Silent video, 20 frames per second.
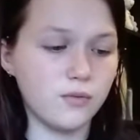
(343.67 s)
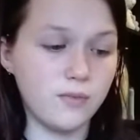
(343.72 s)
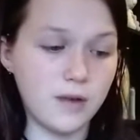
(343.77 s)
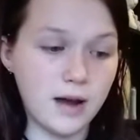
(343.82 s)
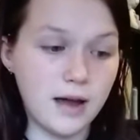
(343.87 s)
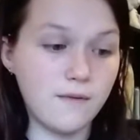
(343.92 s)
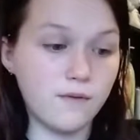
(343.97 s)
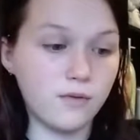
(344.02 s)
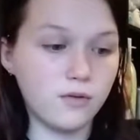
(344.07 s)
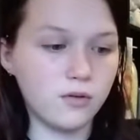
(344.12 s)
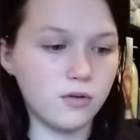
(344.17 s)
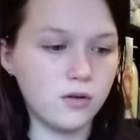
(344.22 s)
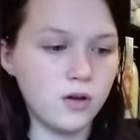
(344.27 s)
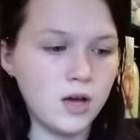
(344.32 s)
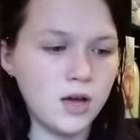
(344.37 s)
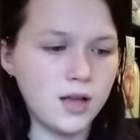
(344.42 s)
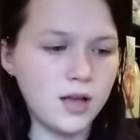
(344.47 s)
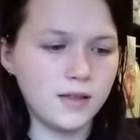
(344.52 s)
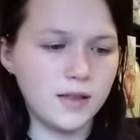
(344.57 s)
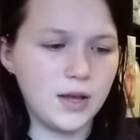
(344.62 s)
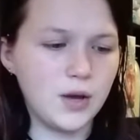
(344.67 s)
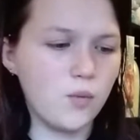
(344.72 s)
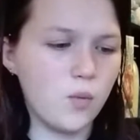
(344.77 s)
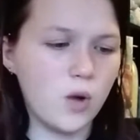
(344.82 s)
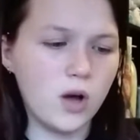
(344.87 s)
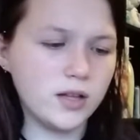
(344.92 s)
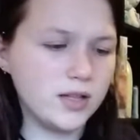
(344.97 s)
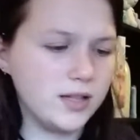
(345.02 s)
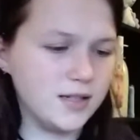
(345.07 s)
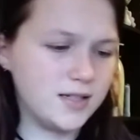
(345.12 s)
rival, like
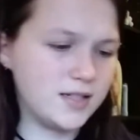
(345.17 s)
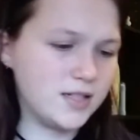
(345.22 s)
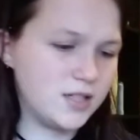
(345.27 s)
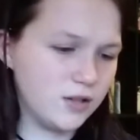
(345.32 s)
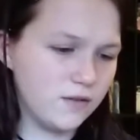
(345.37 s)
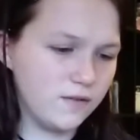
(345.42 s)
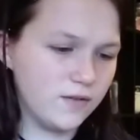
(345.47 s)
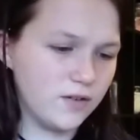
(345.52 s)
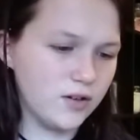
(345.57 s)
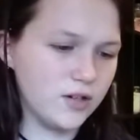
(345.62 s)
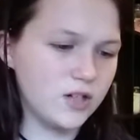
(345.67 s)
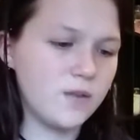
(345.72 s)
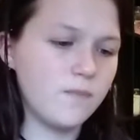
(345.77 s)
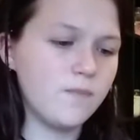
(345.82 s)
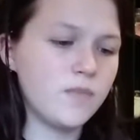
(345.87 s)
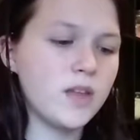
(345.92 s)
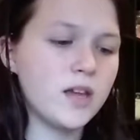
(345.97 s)
Wally and Silver.